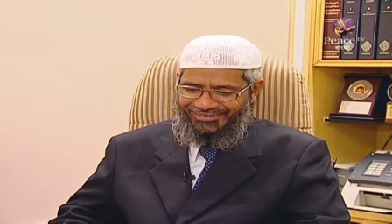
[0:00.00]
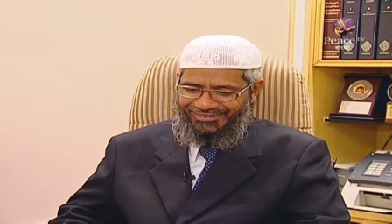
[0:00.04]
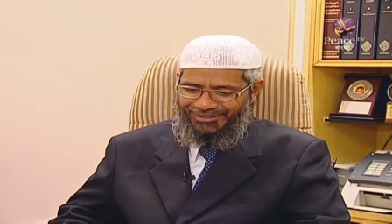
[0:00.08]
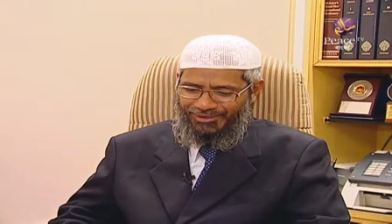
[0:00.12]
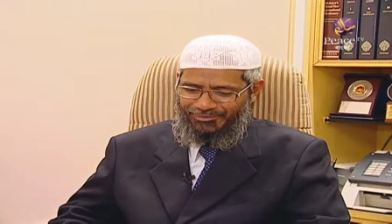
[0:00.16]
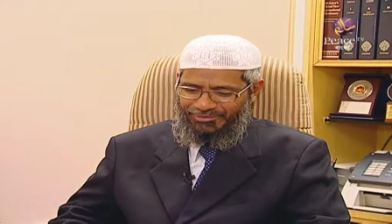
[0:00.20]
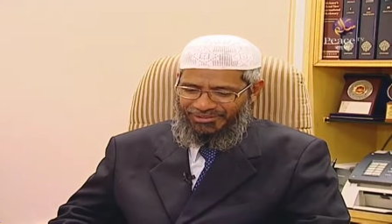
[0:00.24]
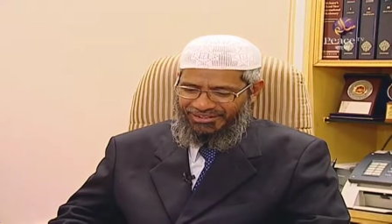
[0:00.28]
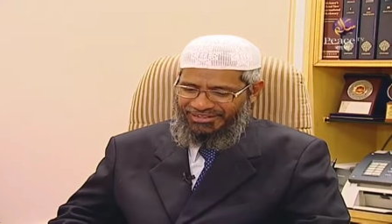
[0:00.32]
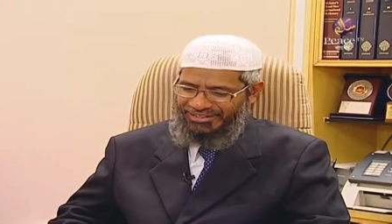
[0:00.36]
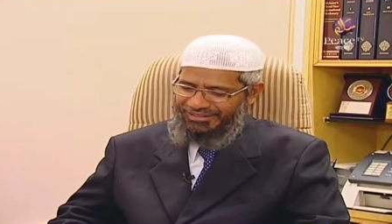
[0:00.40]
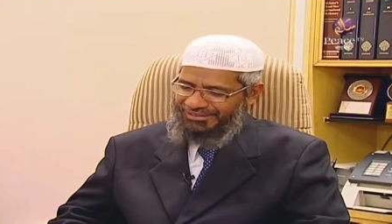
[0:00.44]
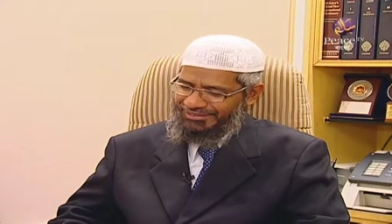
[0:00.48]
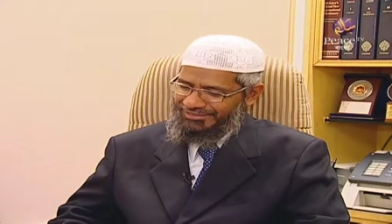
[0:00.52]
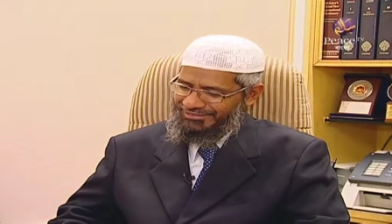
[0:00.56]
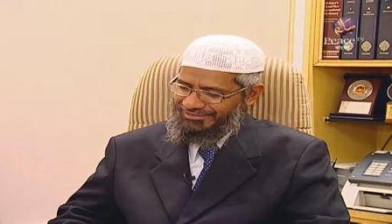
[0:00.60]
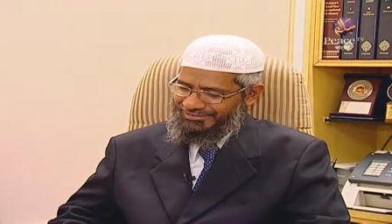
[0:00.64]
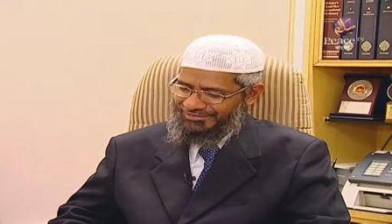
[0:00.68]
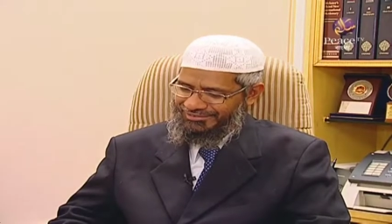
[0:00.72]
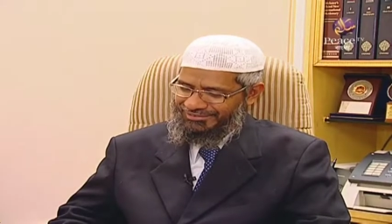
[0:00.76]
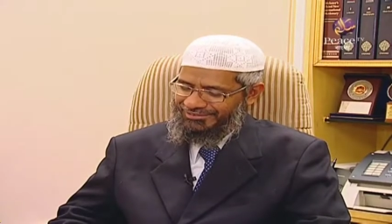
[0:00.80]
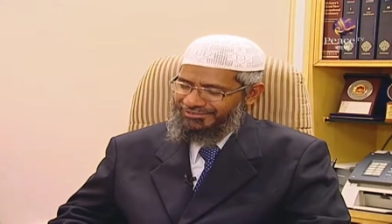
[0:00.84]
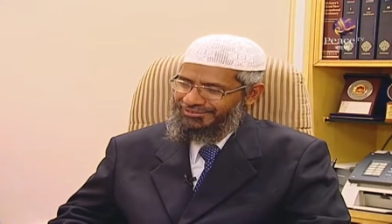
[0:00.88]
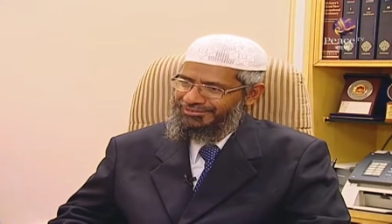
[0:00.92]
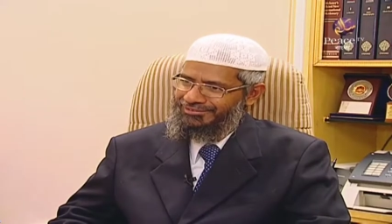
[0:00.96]
And there are many.
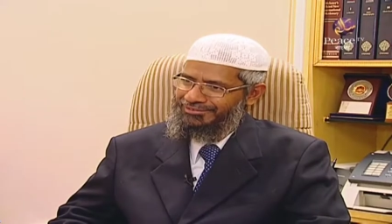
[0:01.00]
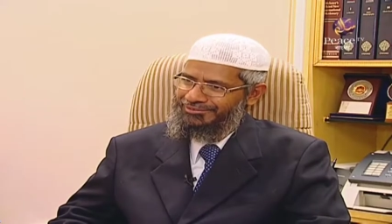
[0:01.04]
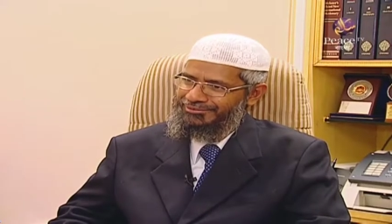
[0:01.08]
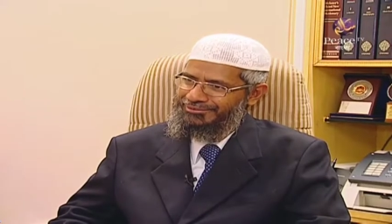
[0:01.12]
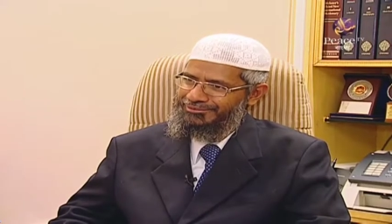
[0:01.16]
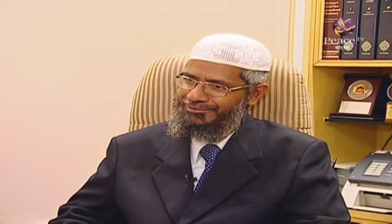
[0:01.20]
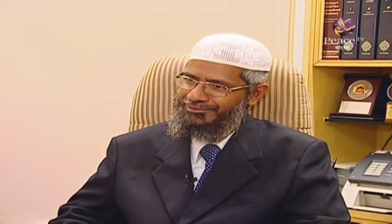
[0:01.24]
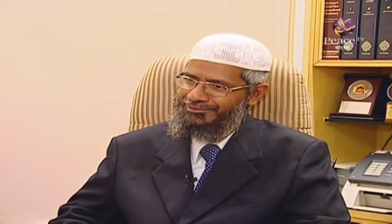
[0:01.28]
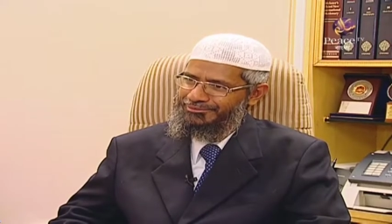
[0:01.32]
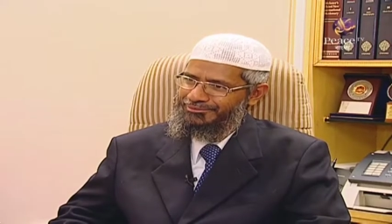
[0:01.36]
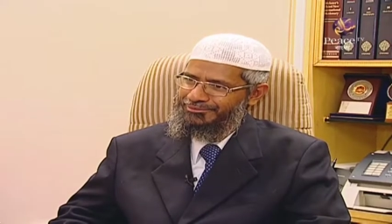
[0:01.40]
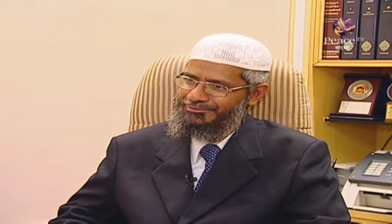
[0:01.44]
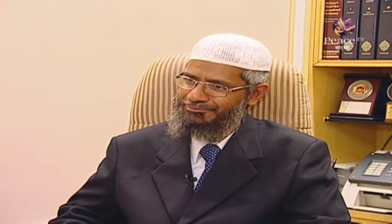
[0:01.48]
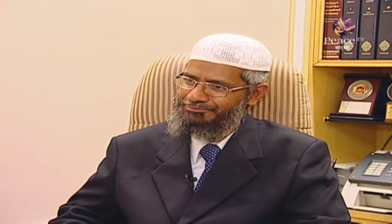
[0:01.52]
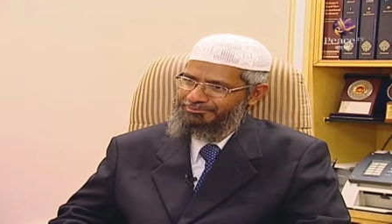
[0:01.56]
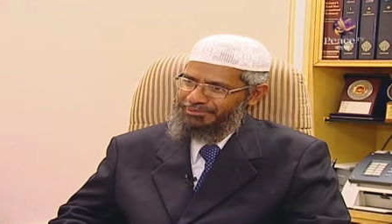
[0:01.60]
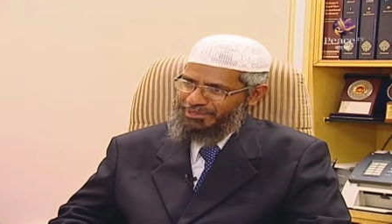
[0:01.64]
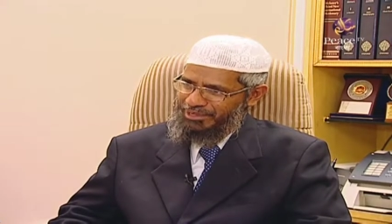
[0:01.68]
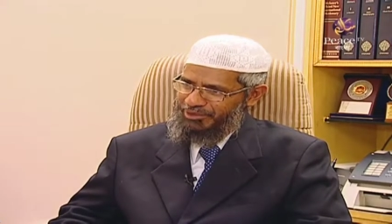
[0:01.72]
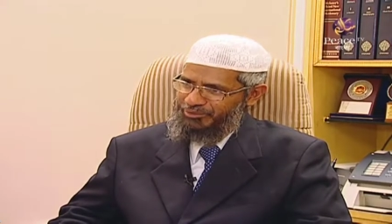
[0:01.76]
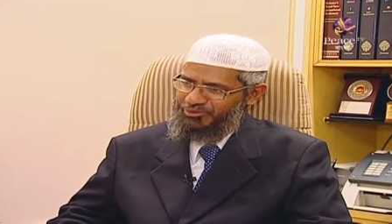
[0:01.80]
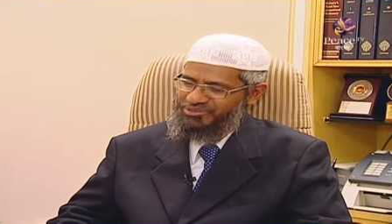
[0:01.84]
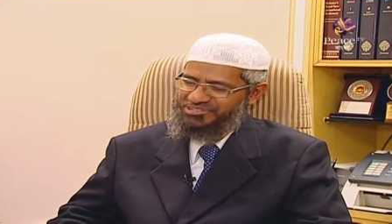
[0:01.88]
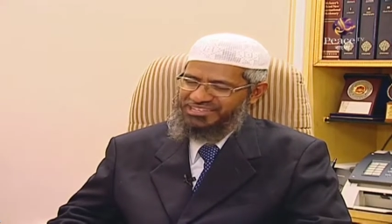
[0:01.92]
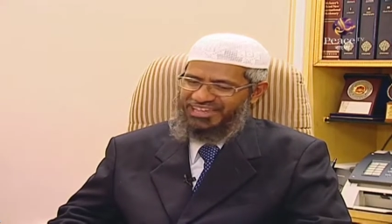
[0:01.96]

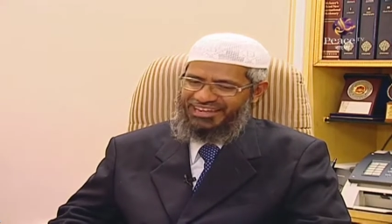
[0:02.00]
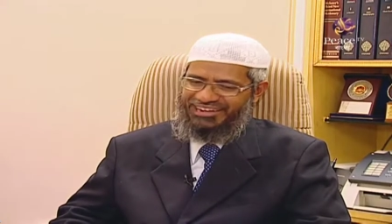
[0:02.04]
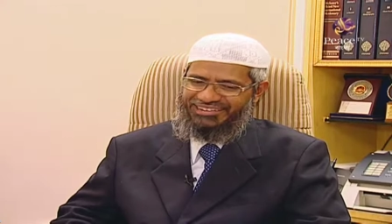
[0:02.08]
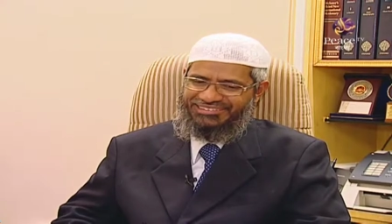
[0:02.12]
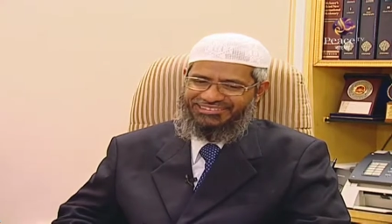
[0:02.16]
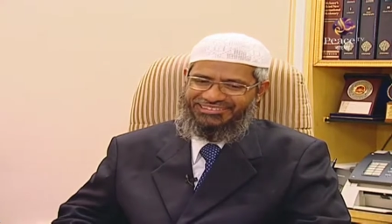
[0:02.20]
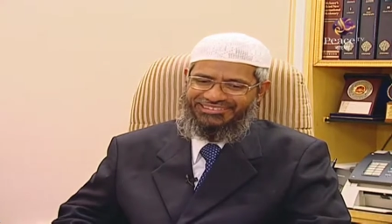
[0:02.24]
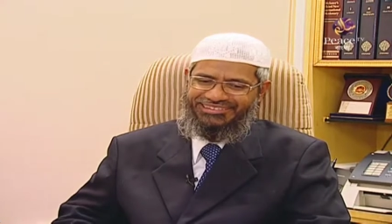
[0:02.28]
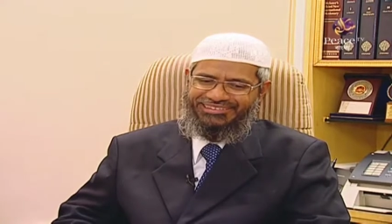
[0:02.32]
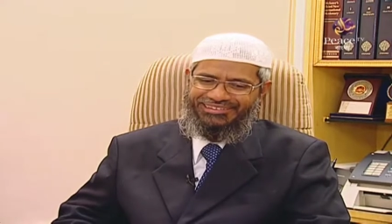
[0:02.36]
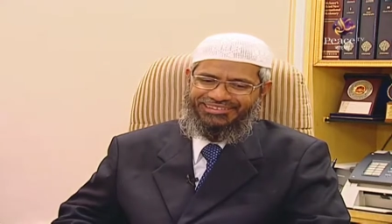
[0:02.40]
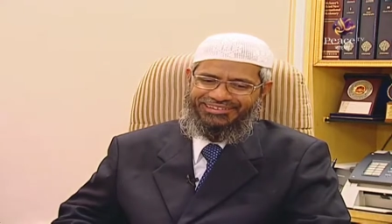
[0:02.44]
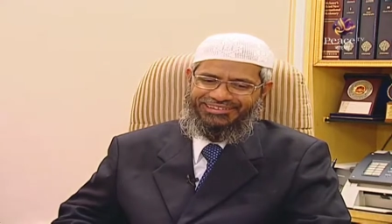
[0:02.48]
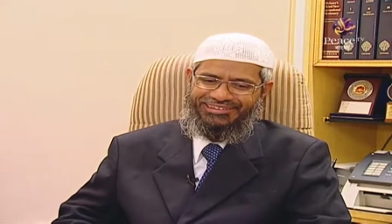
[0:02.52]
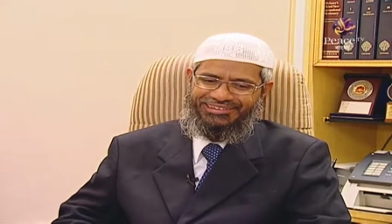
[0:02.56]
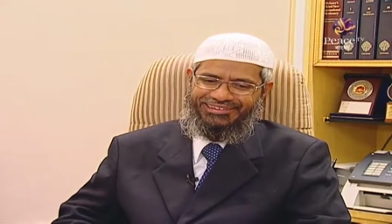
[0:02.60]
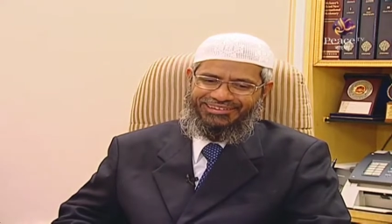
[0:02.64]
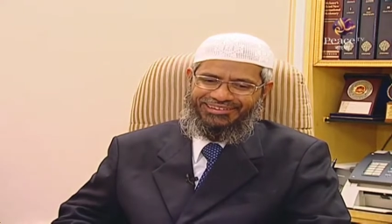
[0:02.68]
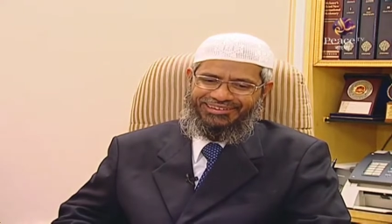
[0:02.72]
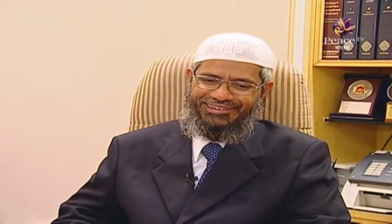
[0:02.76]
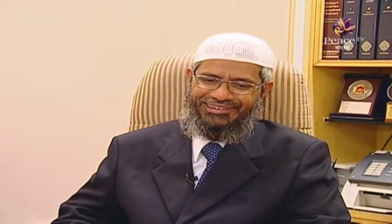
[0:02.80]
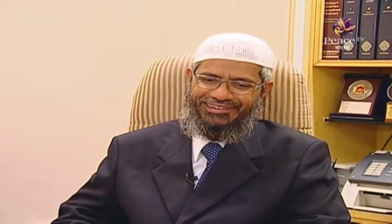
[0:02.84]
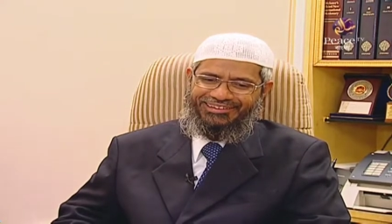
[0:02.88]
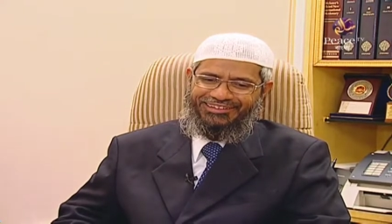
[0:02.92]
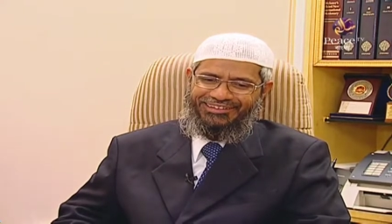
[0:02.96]
Many were challenging,
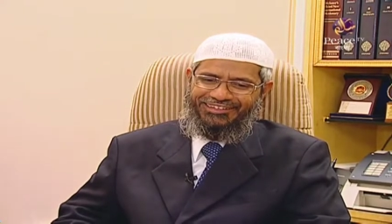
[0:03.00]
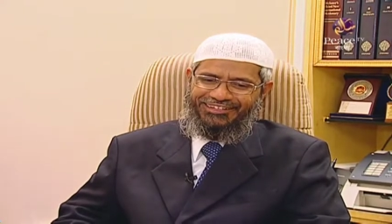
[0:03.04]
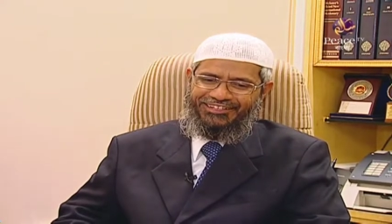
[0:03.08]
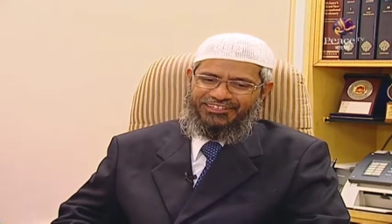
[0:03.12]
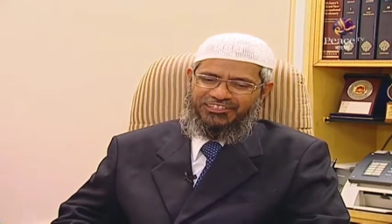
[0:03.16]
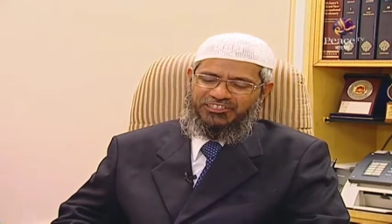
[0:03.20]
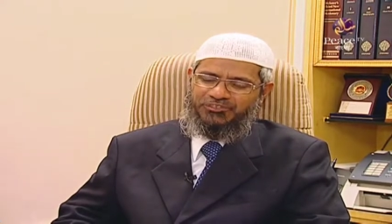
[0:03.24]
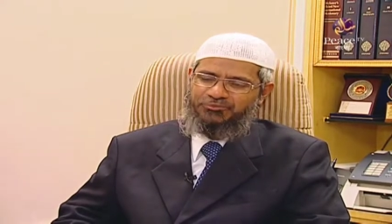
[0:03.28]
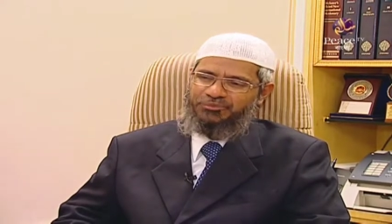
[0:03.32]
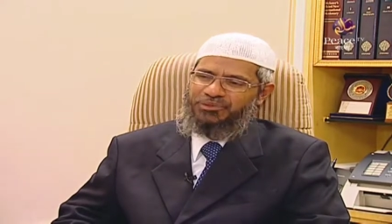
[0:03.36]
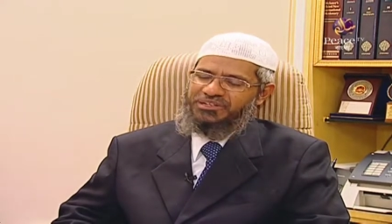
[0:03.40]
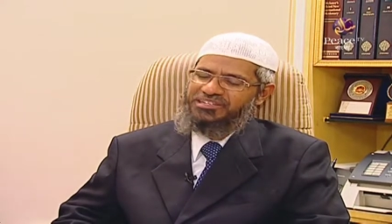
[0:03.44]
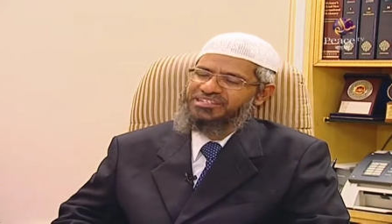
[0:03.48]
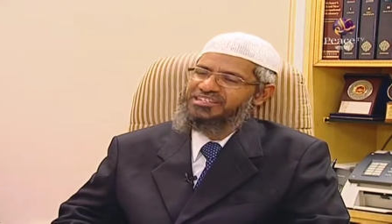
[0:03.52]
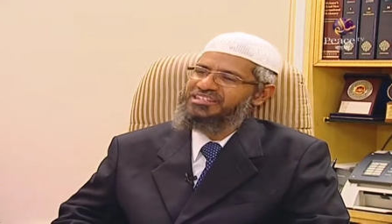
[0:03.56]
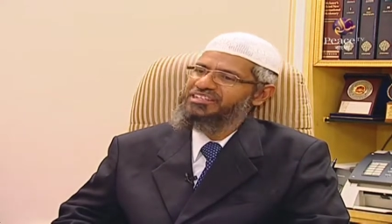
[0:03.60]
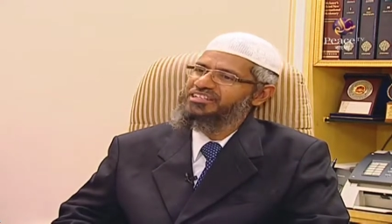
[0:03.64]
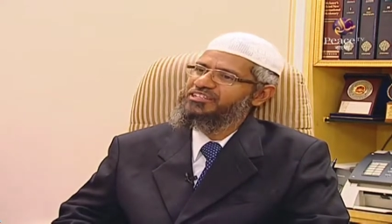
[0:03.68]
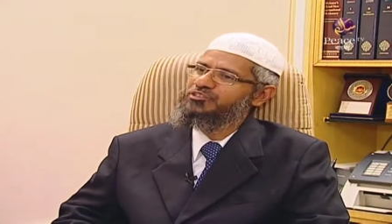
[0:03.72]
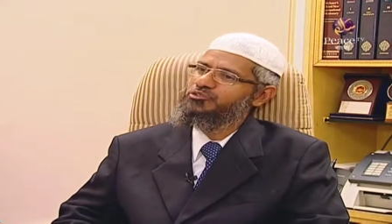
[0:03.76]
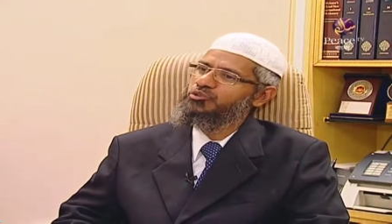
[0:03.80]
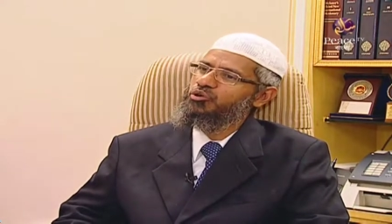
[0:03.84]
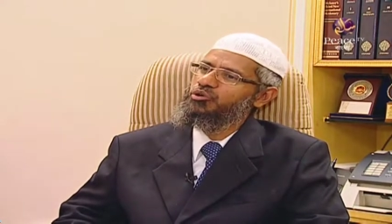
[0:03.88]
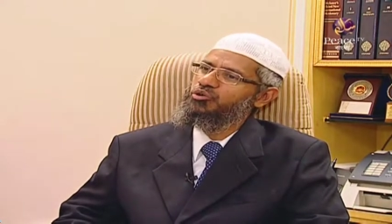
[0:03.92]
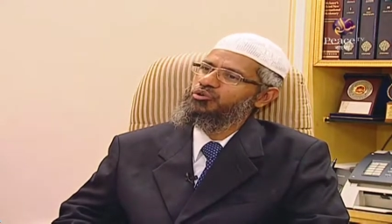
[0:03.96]

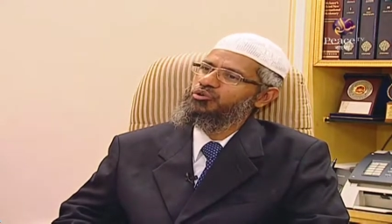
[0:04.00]
especially